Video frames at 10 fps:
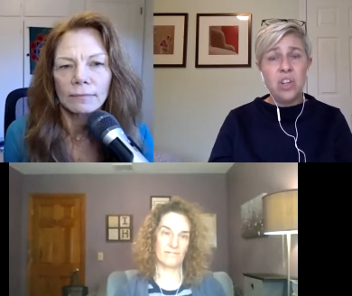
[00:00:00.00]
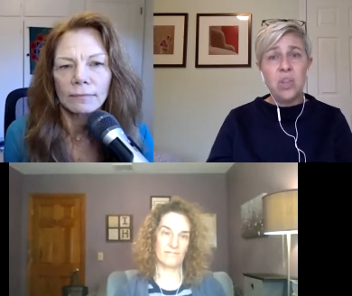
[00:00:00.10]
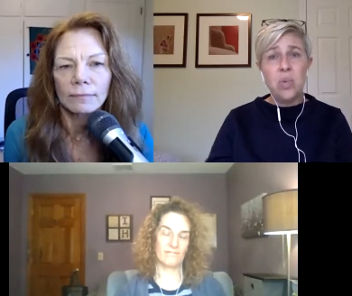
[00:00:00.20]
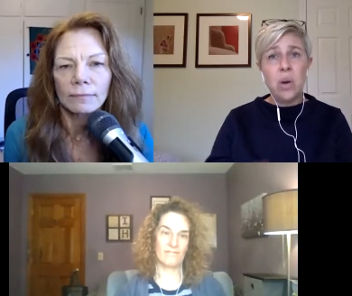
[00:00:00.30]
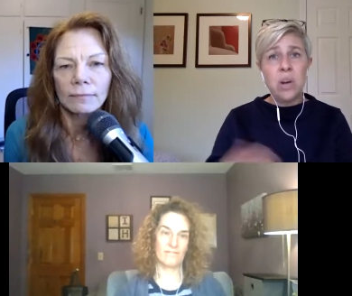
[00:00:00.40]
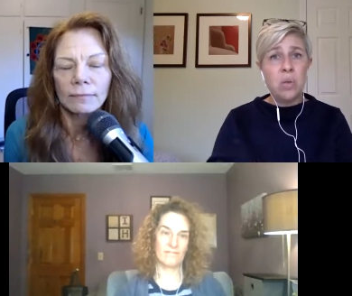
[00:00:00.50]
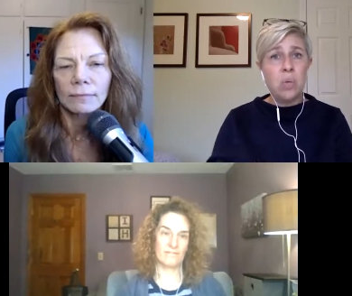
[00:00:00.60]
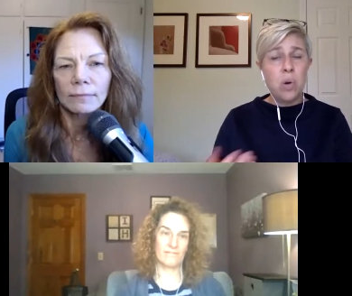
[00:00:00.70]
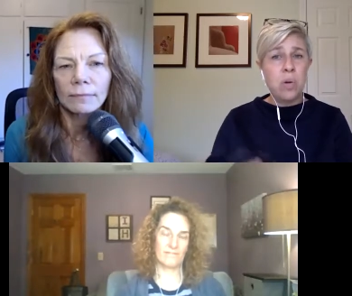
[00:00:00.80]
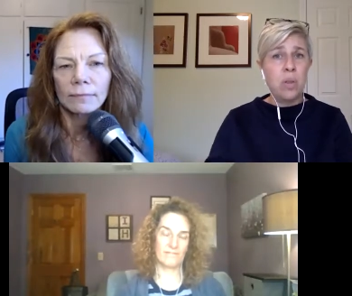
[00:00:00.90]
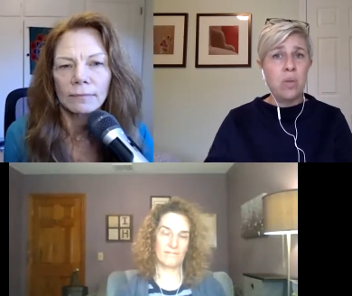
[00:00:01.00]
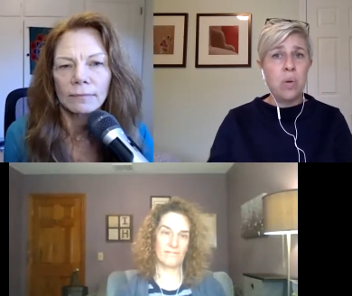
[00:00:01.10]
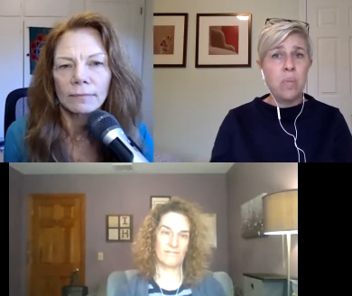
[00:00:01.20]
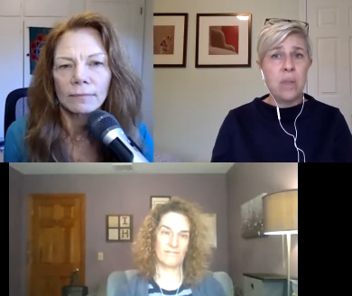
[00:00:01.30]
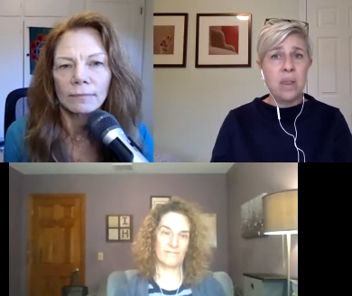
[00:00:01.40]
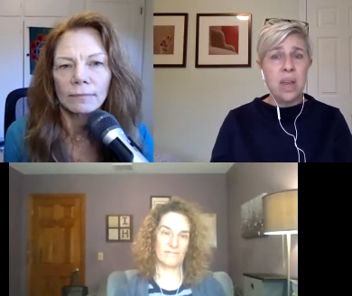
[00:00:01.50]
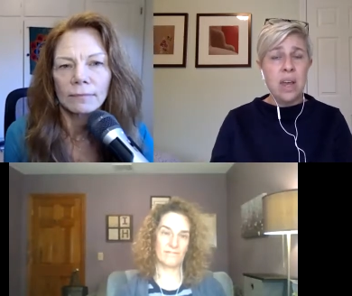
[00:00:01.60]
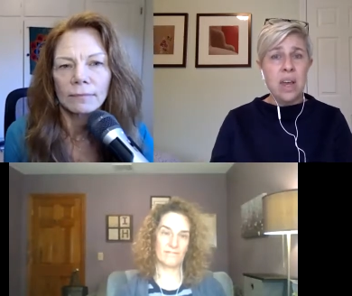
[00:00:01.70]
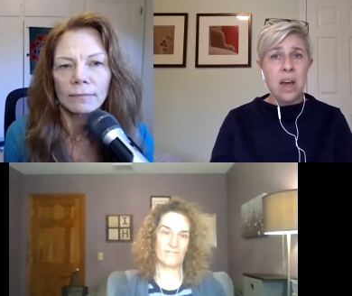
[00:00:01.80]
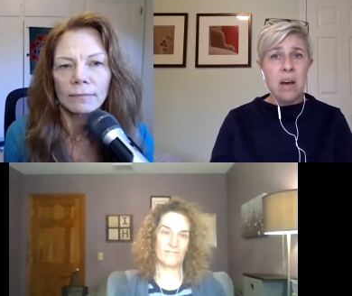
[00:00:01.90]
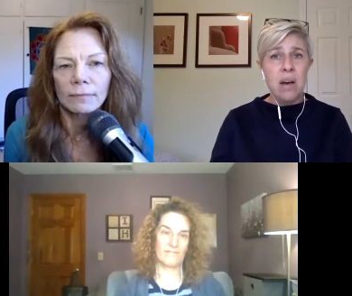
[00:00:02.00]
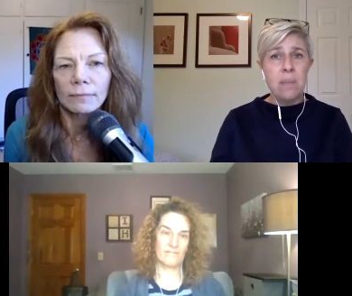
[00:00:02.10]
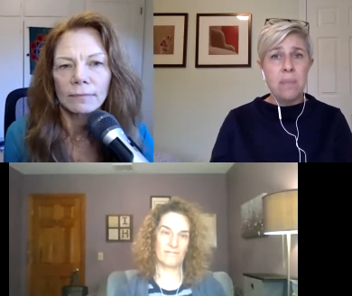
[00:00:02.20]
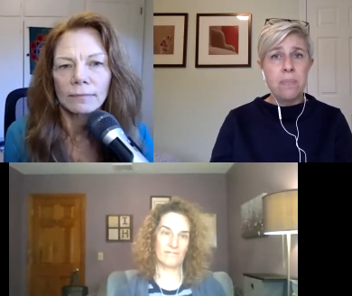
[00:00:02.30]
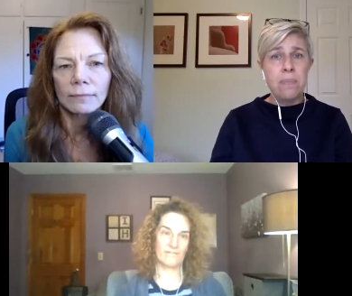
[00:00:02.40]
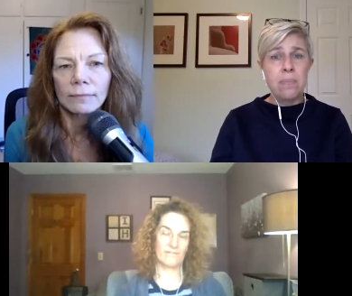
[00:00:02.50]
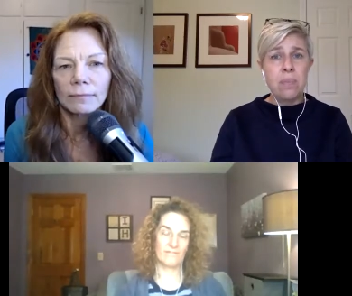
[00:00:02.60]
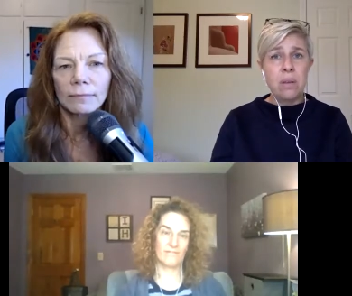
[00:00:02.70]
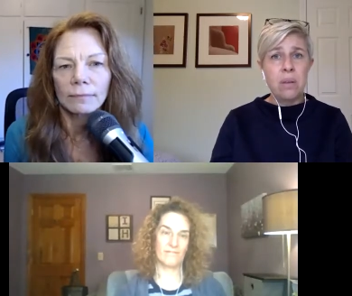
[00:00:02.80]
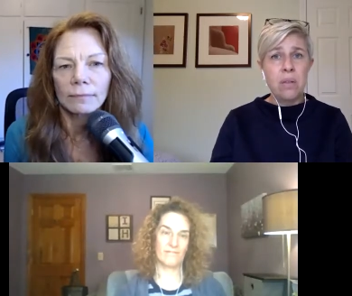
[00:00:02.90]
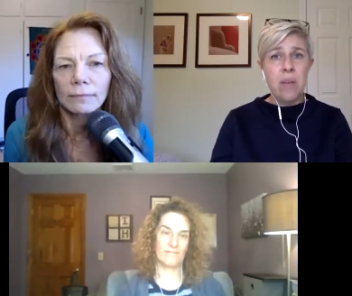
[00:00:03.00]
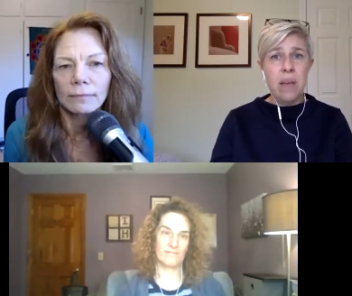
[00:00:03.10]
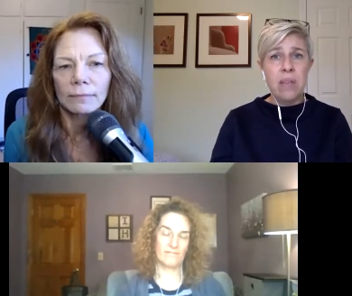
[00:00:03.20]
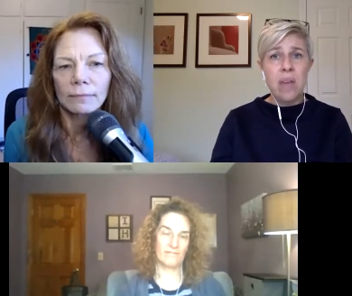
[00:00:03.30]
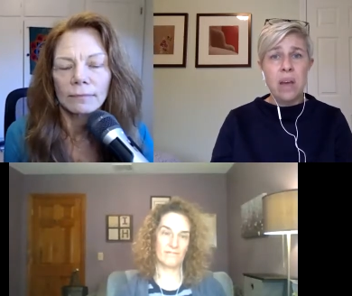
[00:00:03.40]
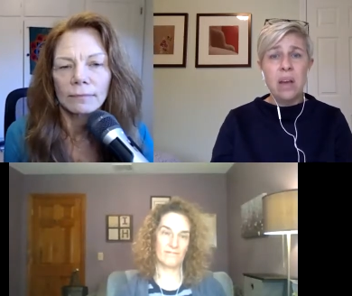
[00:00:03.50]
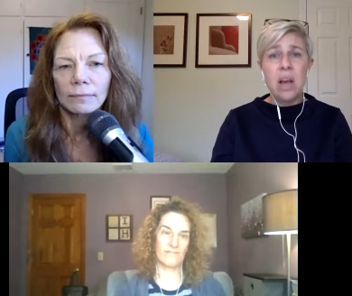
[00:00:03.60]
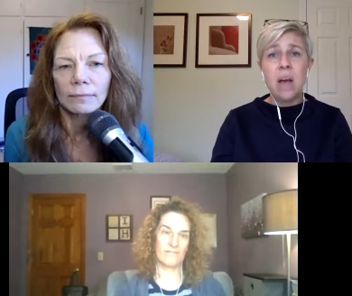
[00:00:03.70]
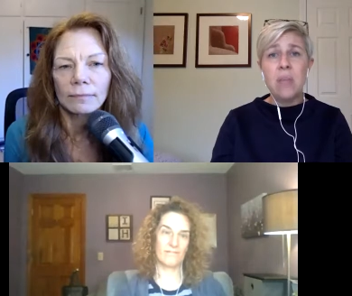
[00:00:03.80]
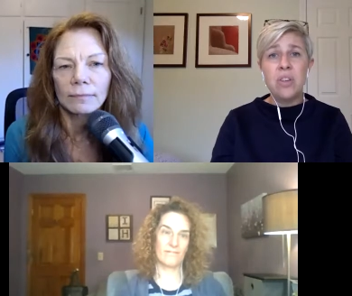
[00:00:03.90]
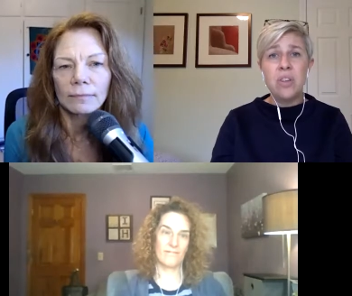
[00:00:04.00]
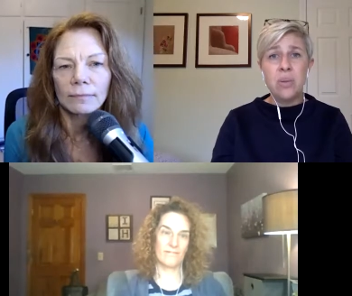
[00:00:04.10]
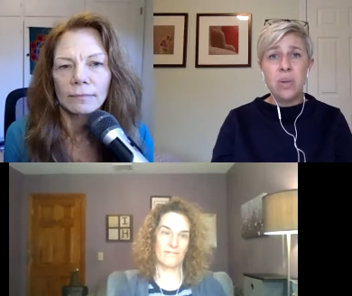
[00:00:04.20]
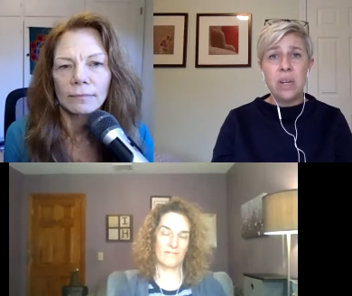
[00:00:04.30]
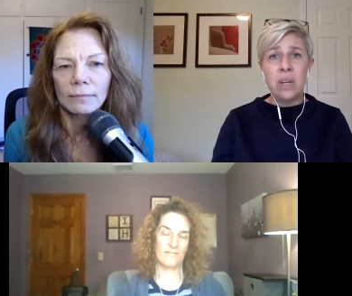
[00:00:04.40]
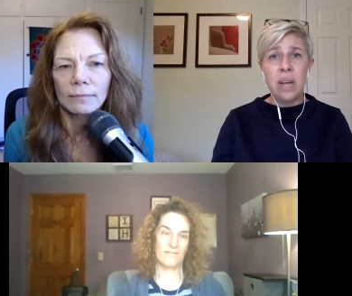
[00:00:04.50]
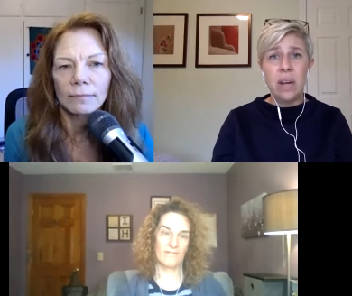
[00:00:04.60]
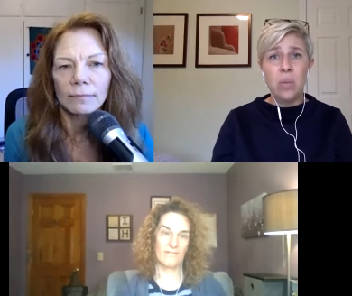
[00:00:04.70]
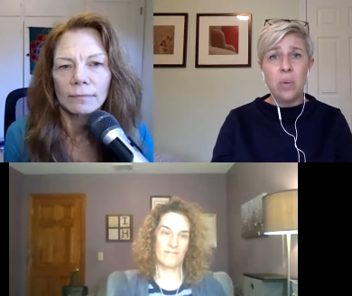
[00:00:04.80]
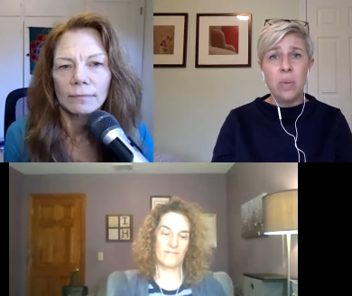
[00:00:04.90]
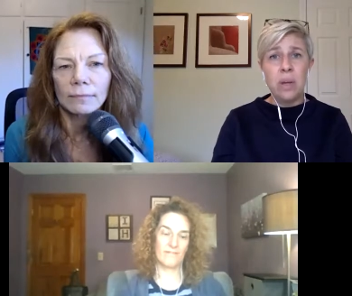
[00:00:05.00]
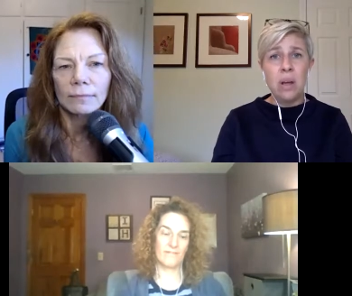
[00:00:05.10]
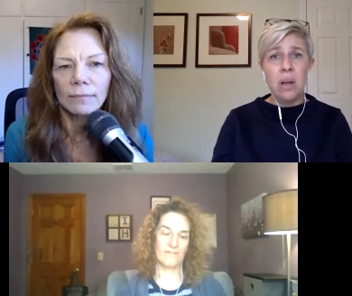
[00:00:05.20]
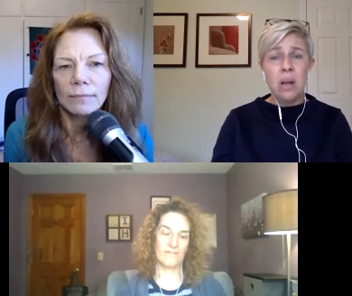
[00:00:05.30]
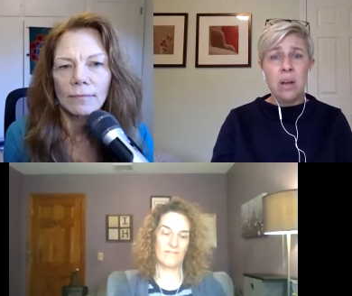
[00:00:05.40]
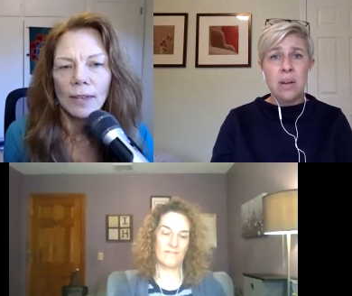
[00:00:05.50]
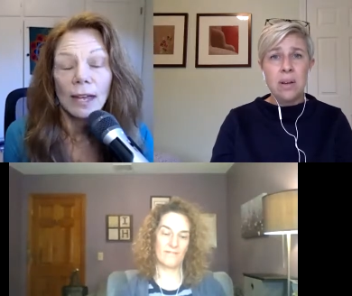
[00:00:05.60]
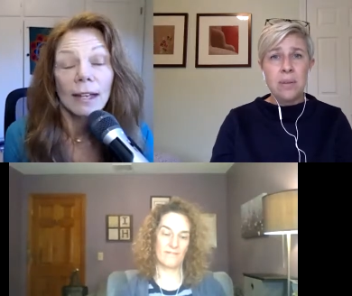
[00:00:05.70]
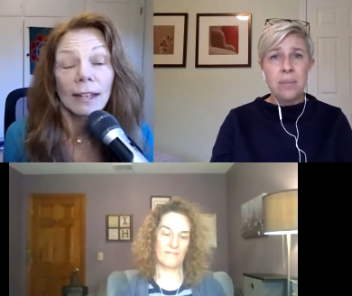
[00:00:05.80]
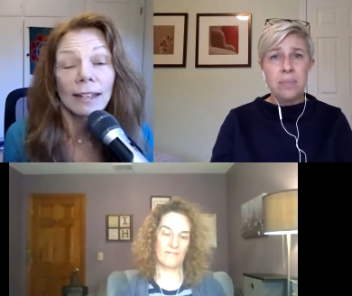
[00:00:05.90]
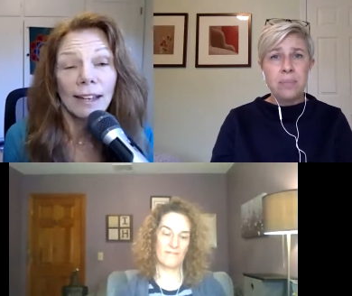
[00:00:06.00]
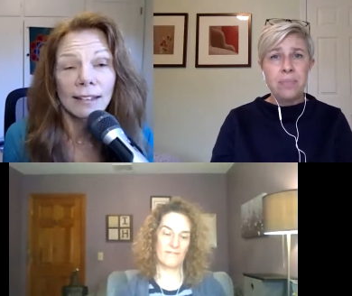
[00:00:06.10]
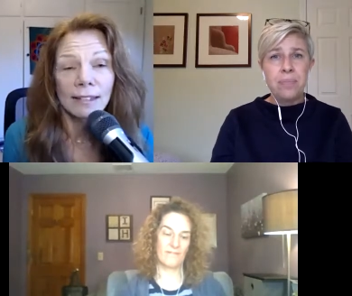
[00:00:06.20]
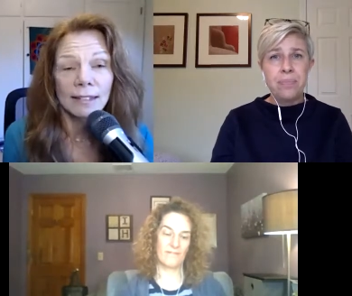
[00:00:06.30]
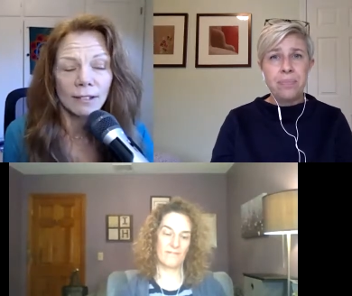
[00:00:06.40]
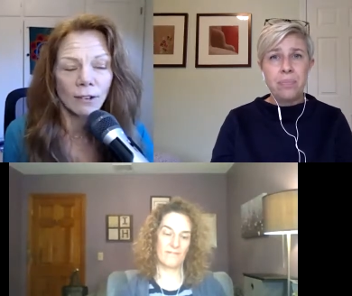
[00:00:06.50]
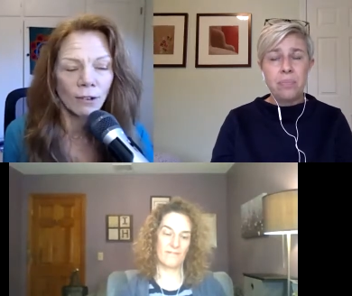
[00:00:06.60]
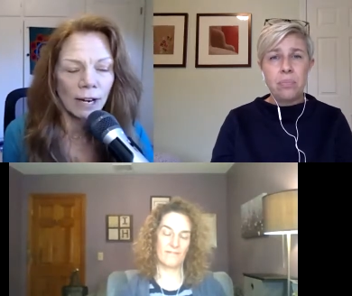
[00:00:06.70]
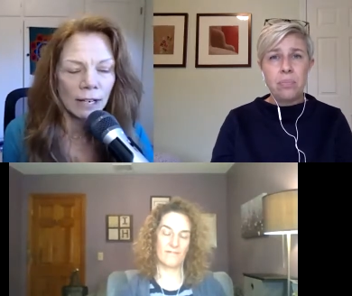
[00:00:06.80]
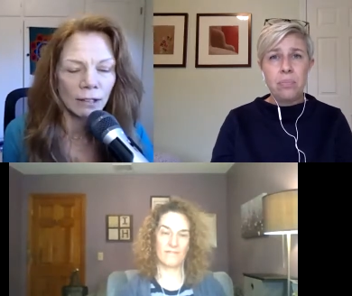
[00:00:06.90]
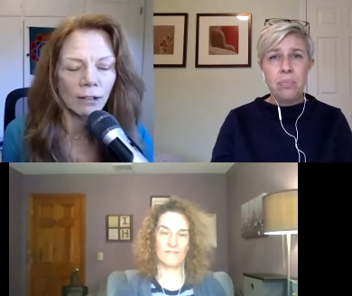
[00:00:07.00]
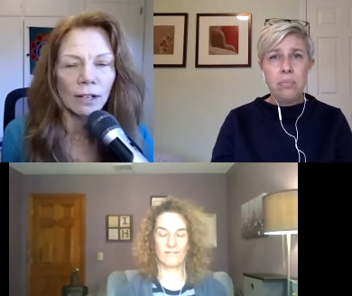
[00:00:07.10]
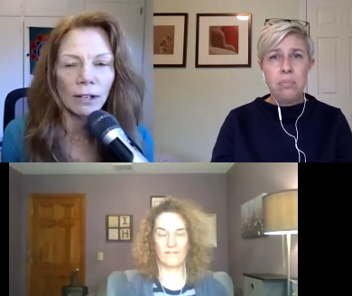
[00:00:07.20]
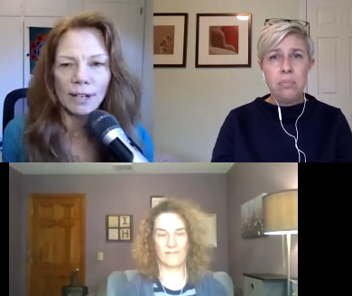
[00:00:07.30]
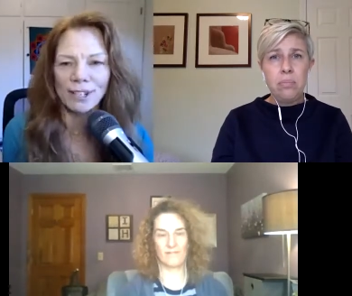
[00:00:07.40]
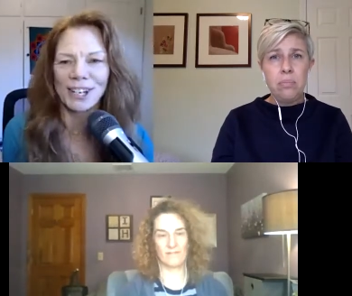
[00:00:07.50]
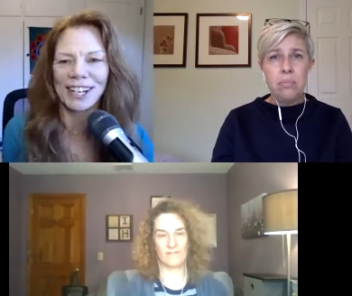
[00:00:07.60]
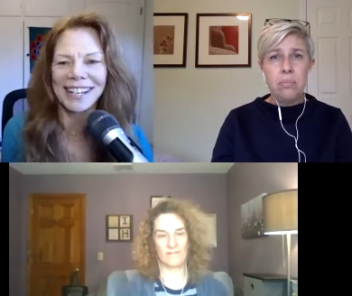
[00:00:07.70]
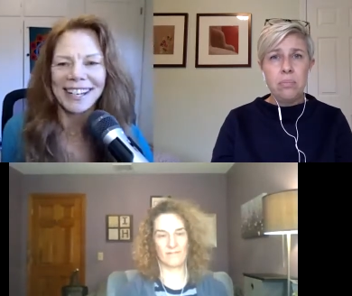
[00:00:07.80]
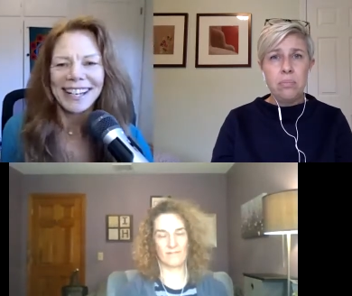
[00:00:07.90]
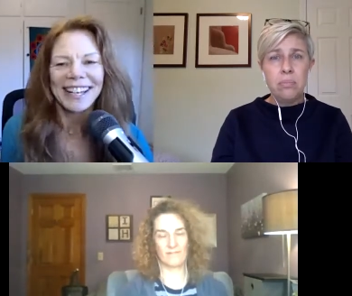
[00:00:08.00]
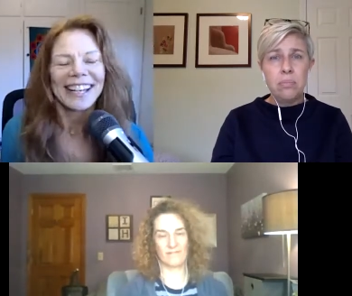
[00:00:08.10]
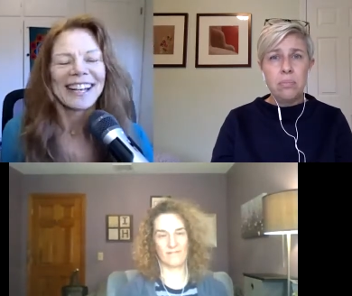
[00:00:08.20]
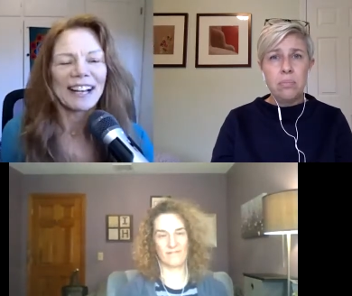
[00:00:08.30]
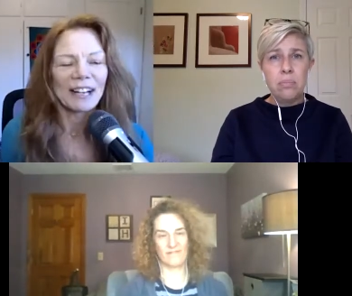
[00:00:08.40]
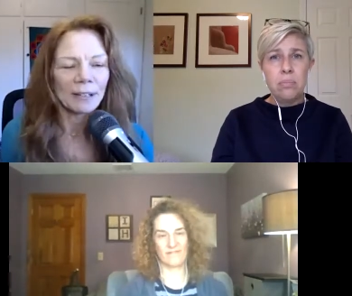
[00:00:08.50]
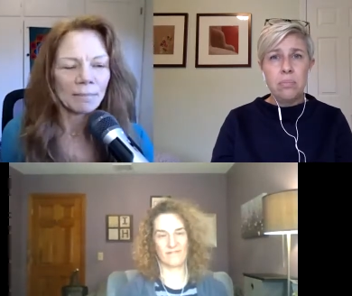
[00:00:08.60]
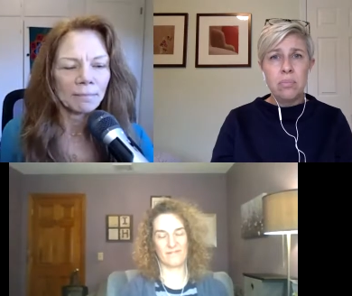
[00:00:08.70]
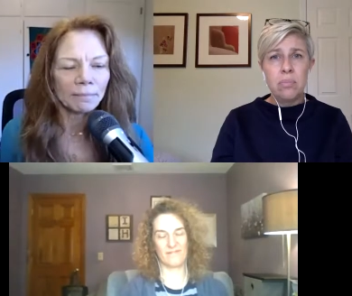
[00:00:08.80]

Speaker 1: your work and the work with the women um, that that come to Ignited Women.
Speaker 2: Yes, great, great question. Um,